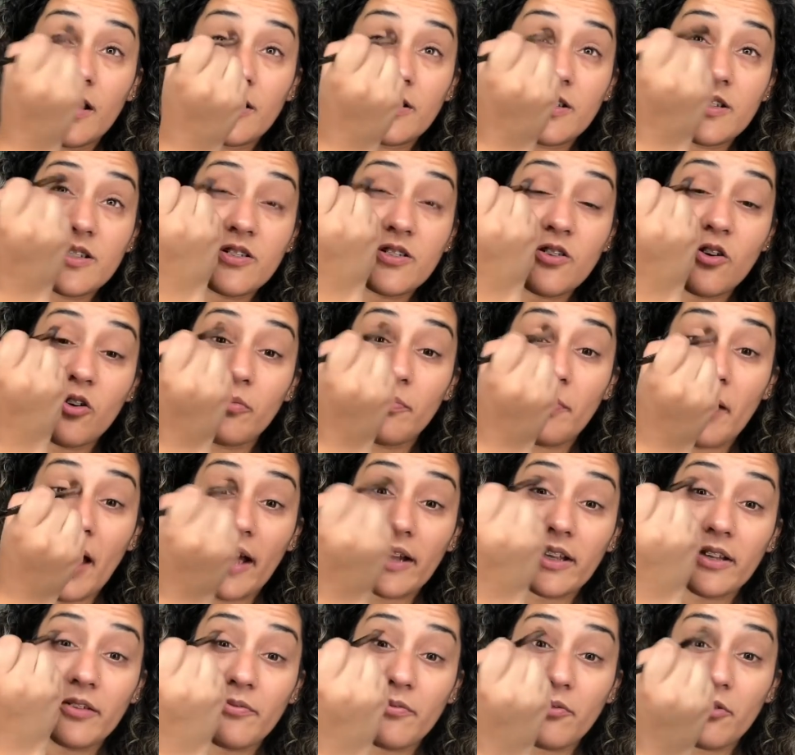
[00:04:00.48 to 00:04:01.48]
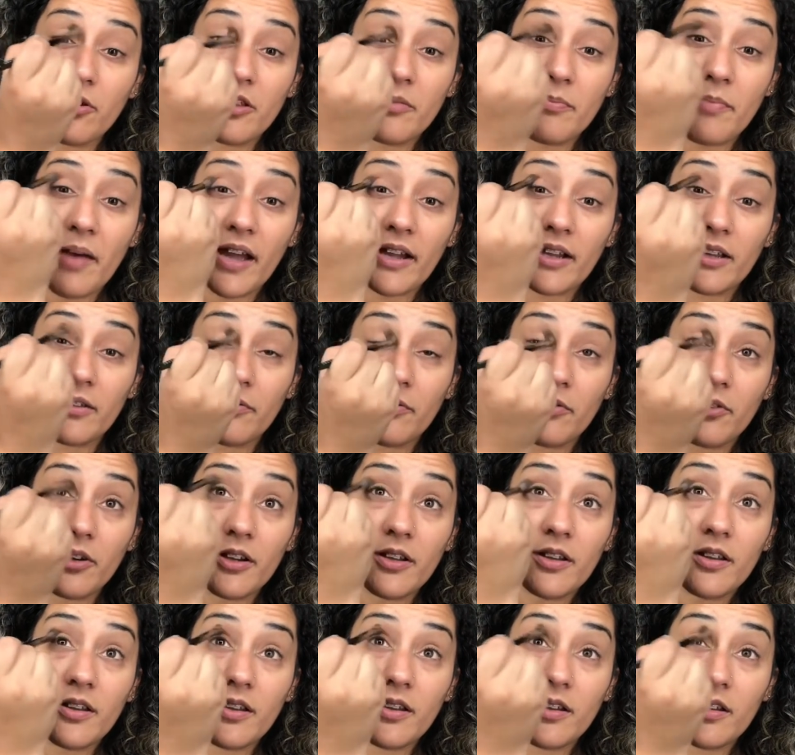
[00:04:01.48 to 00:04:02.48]
And just go back and forth, back and
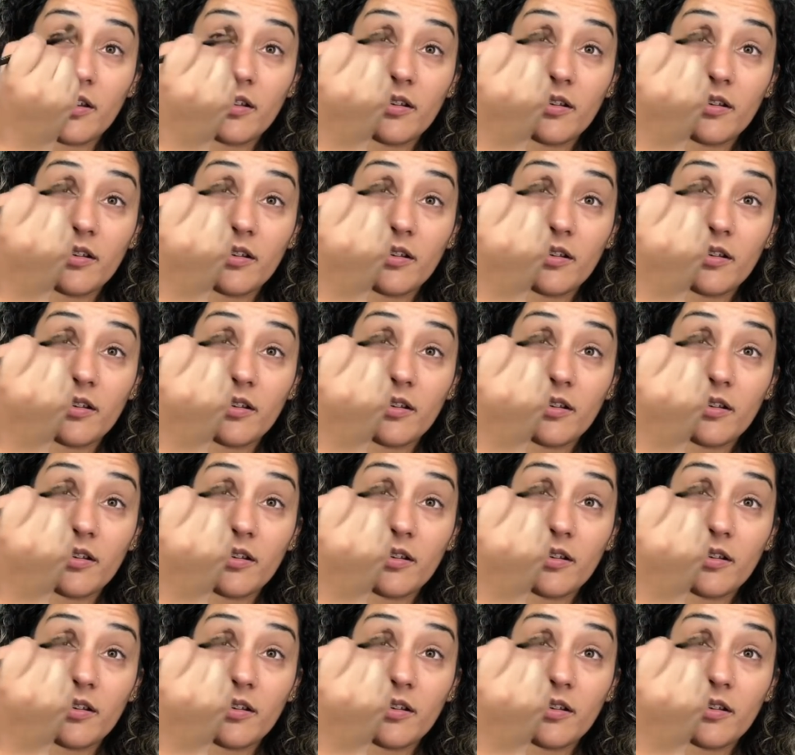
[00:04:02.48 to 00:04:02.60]
forth.